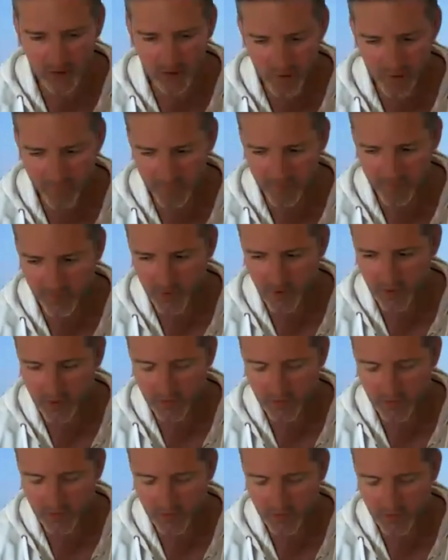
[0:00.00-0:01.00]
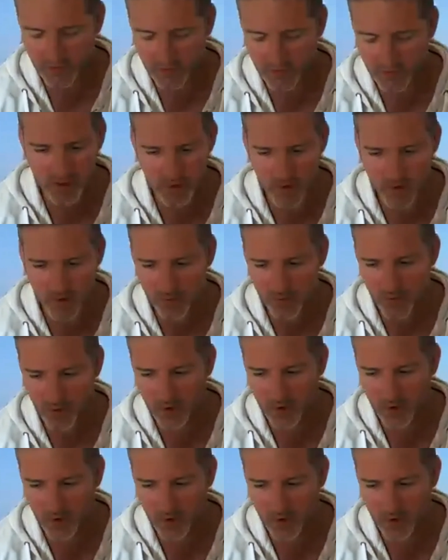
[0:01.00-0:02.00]
if you've got the means to do it,
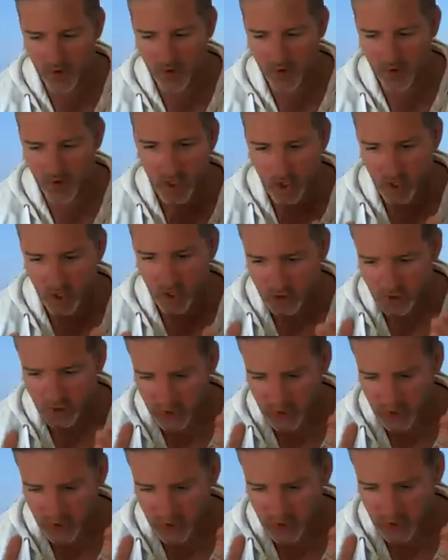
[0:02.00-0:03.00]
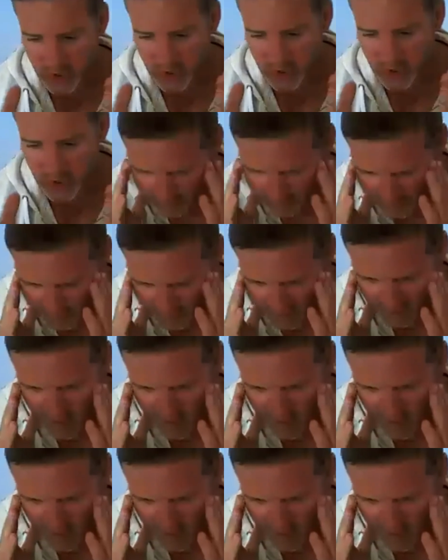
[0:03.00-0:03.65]
but you can't just think